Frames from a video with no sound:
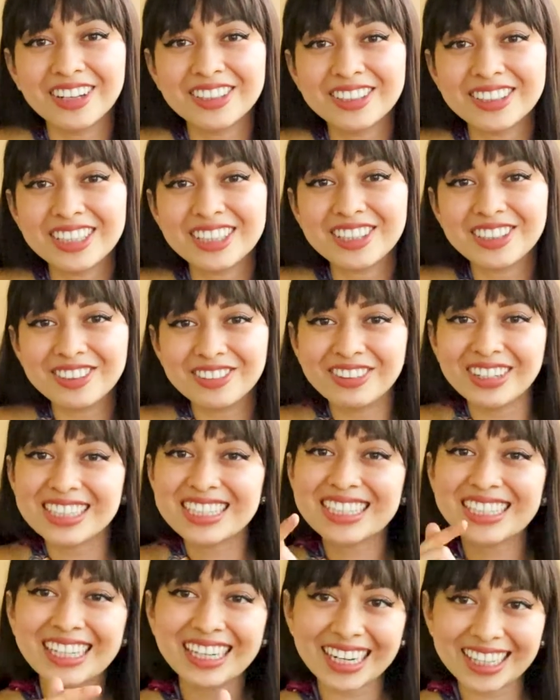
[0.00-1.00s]
All you need to do
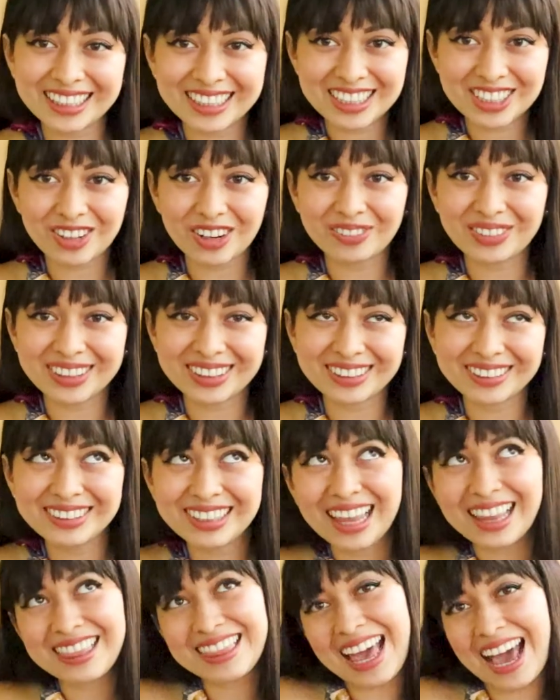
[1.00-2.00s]
is click this red
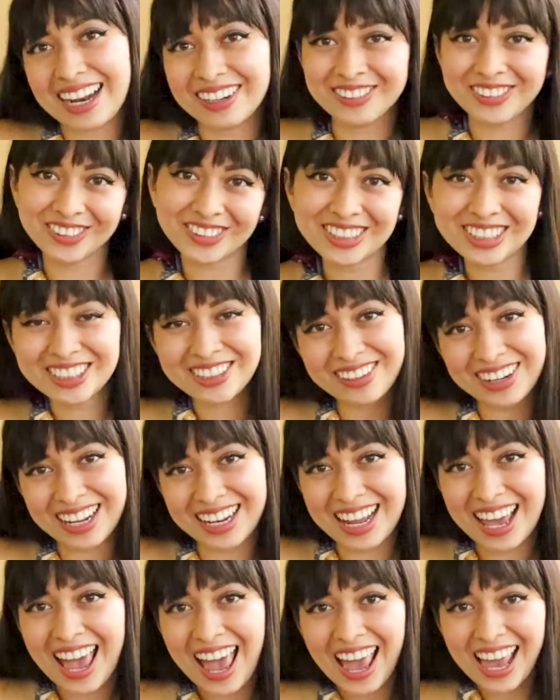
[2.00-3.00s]
button, then your
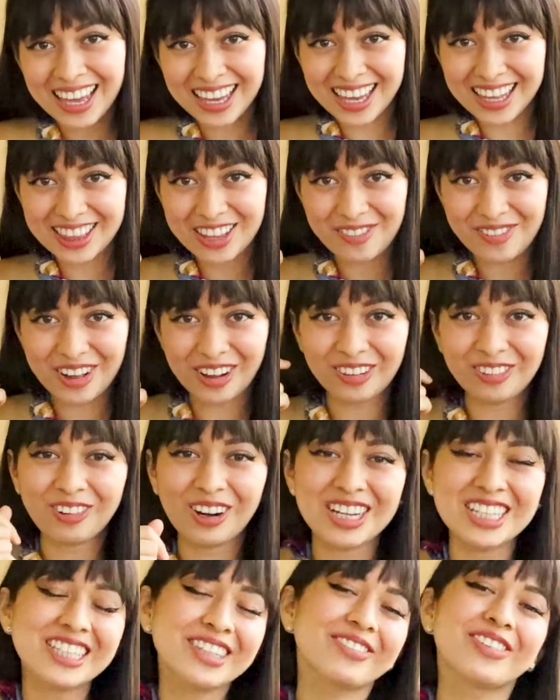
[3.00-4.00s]
screen, hit the bell
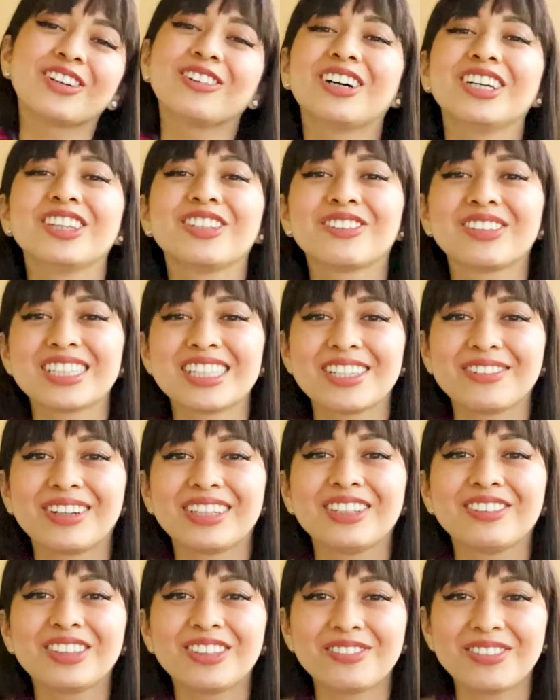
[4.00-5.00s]
once if you want to receive
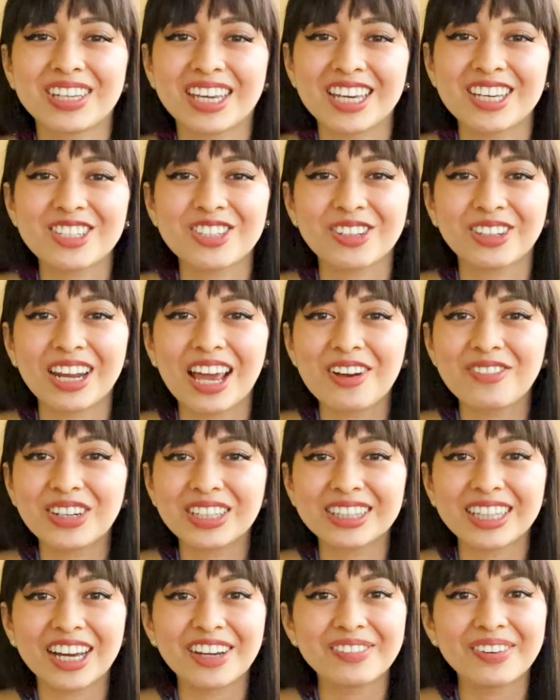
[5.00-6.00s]
a notification
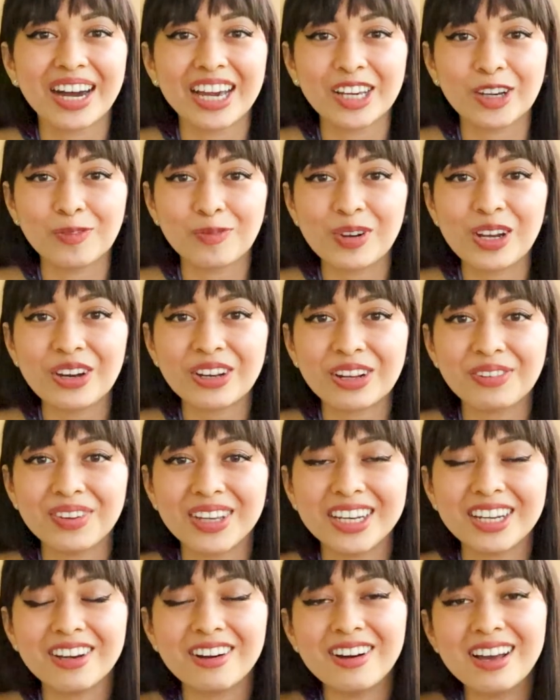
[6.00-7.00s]
every time I upload a
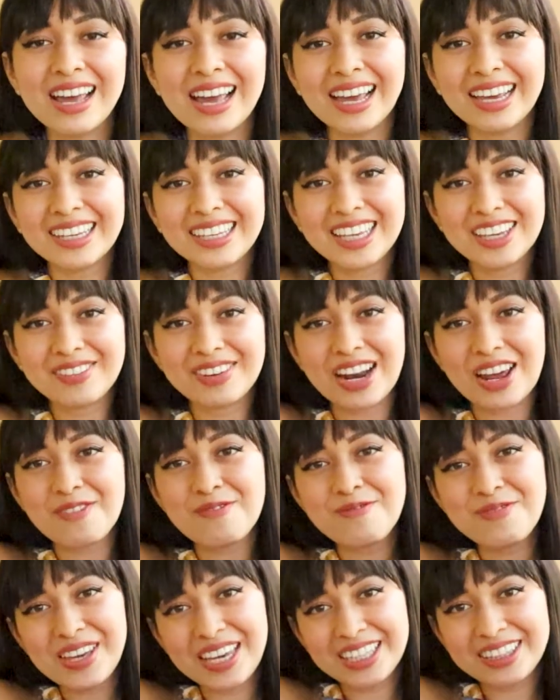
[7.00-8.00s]
video. Give it
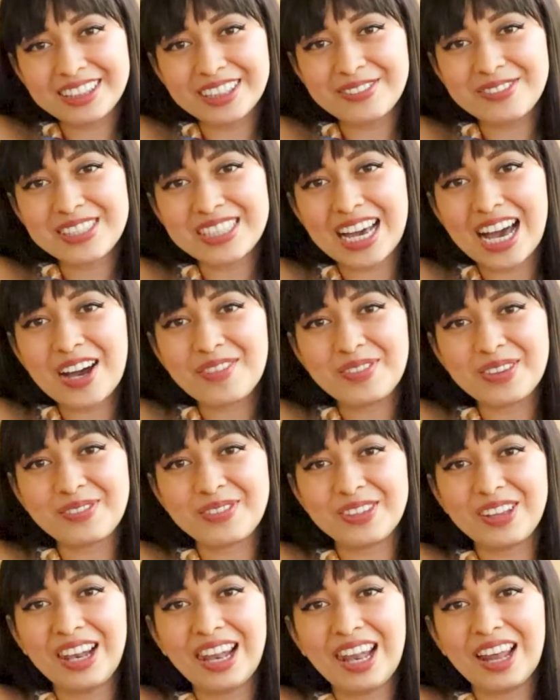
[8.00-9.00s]
a big thumbs up
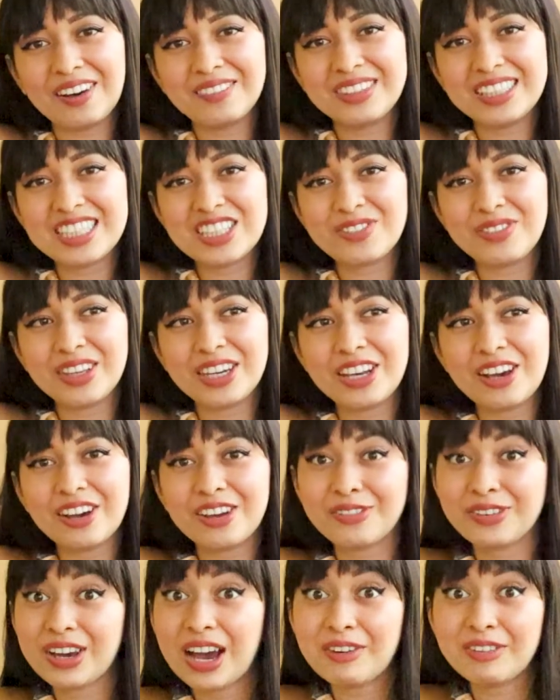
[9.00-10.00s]
if you love this video.
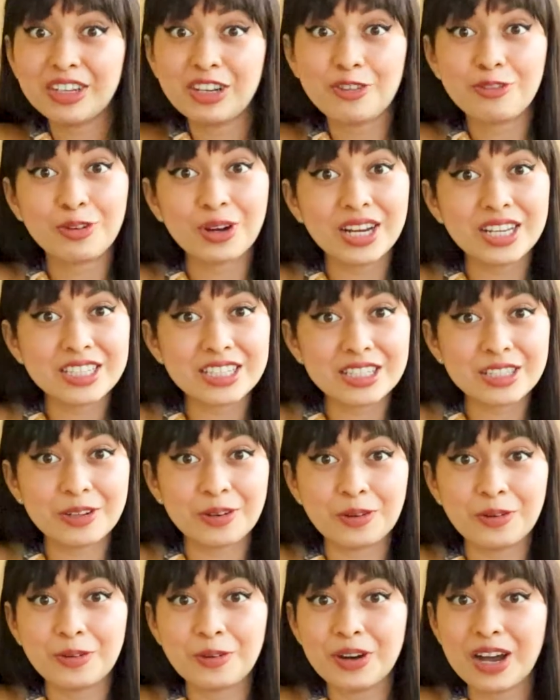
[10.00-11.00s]
If you have any friends
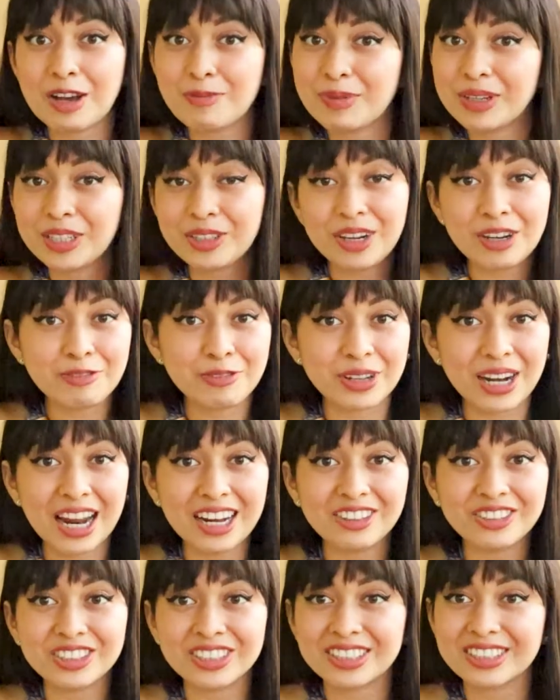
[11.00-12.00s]
who happen to have food
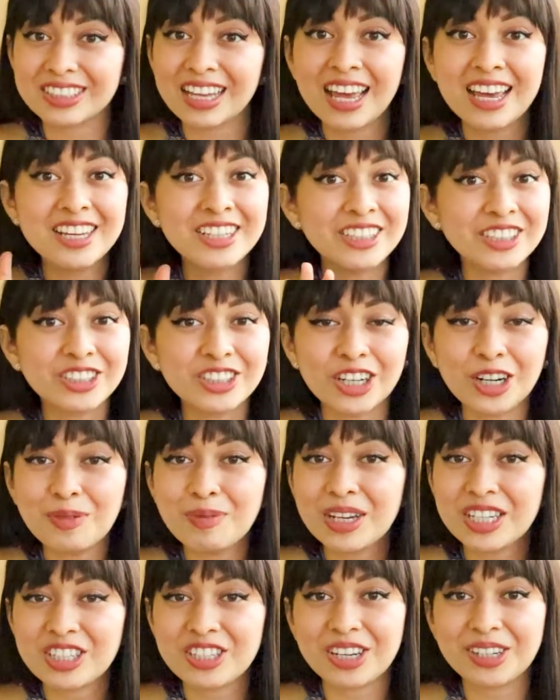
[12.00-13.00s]
allergies,
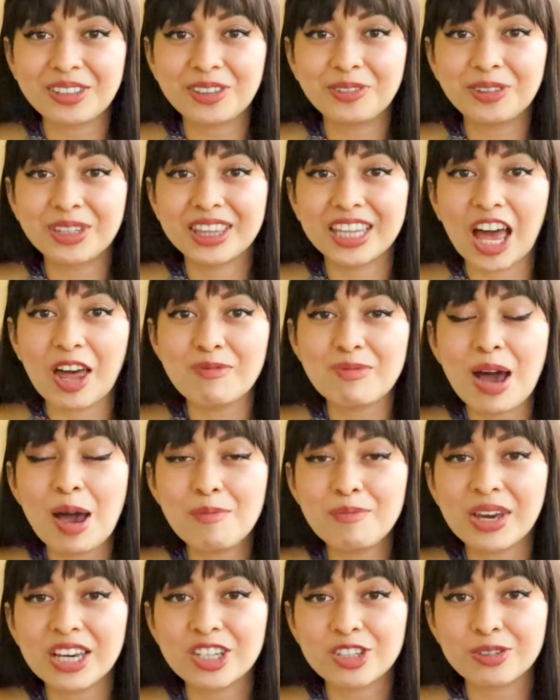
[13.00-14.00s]
share my channel with them.
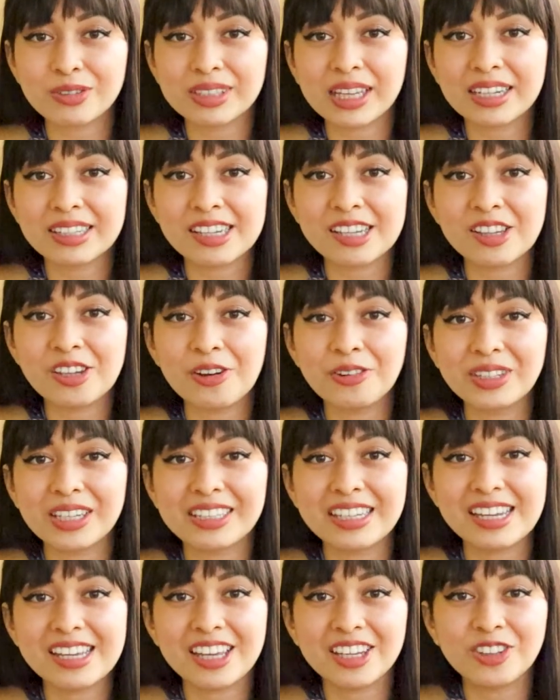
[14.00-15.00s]
Make sure that they know
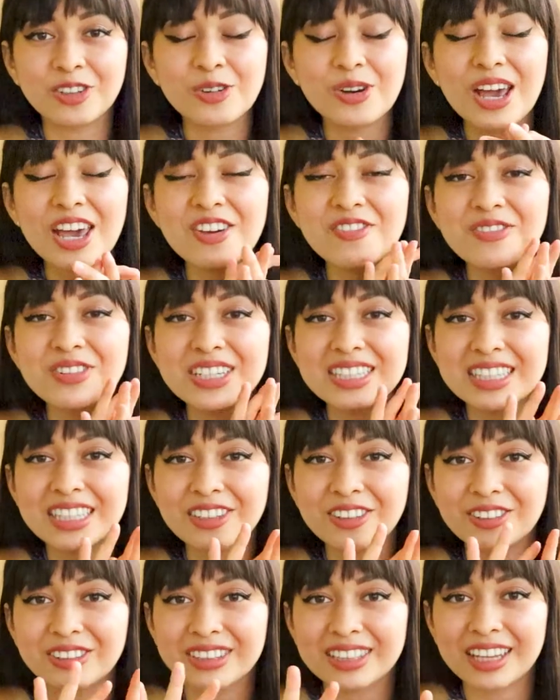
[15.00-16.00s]
that they can do every
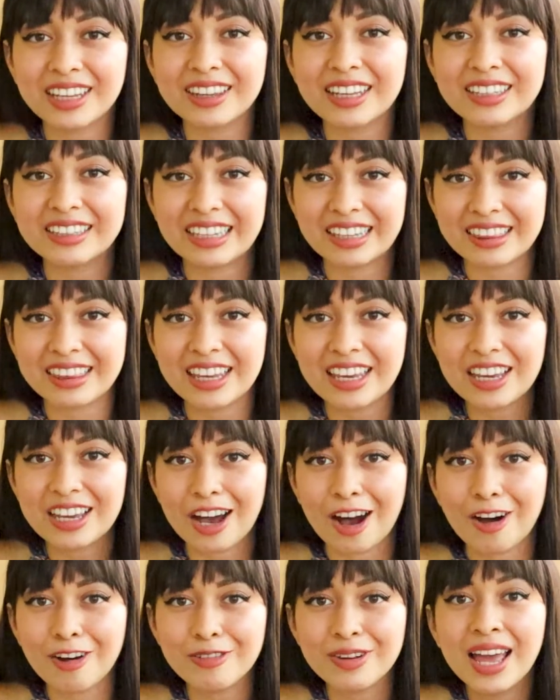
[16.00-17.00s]
single thing that they
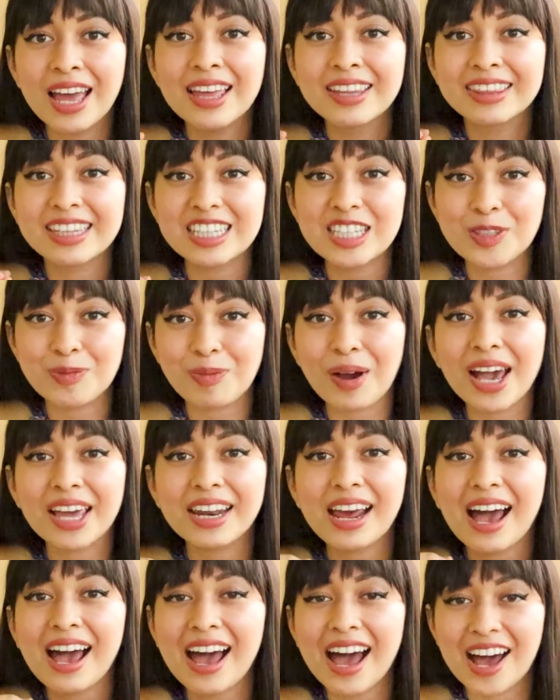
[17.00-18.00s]
think of
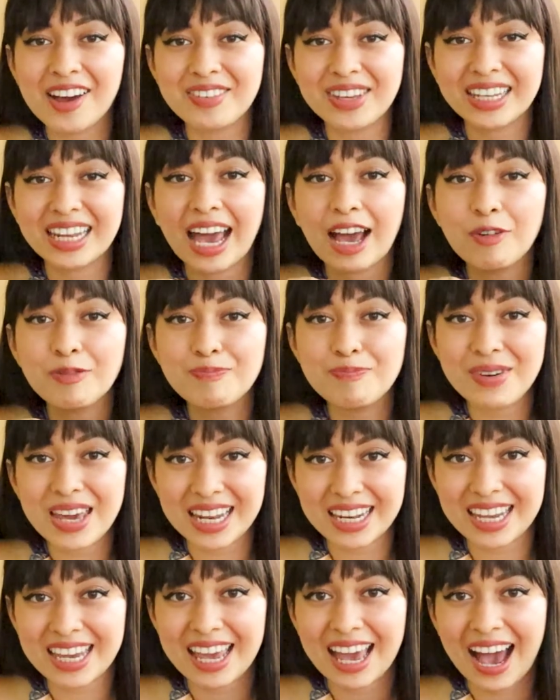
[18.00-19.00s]
despite having
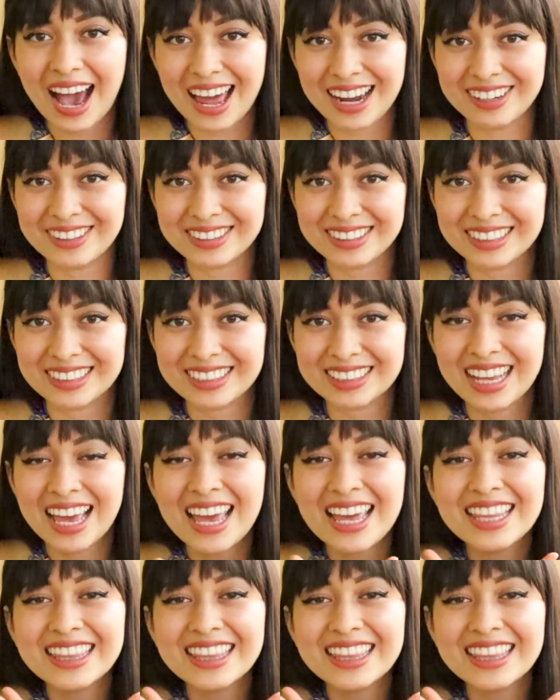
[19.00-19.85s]
many allergies.